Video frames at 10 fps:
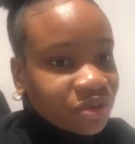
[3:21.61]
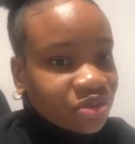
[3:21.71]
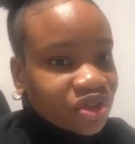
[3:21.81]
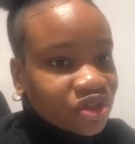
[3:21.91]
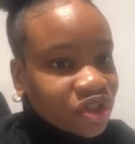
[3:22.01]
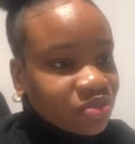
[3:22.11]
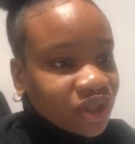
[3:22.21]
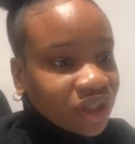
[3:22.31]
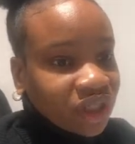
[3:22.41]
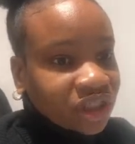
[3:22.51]
I'm just going to
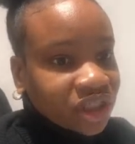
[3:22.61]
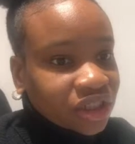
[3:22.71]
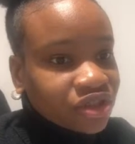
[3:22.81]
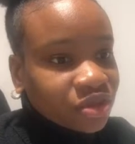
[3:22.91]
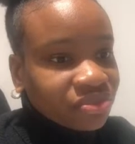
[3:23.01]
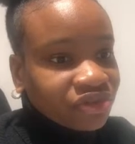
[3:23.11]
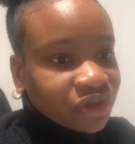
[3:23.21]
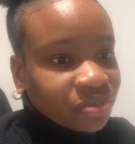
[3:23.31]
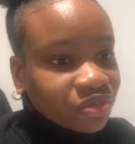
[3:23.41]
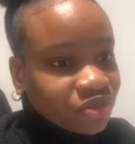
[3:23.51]
pick like a desktop
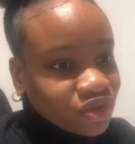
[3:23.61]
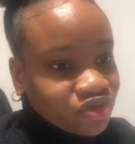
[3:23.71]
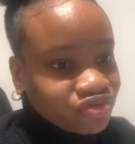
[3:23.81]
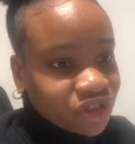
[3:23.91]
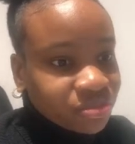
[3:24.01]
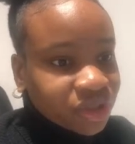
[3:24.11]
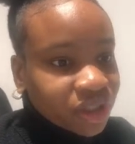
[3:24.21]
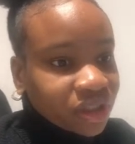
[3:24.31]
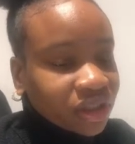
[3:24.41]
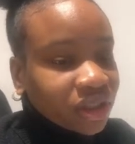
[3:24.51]
frame, which is really
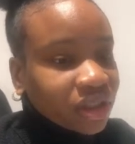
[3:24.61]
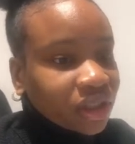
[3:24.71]
big,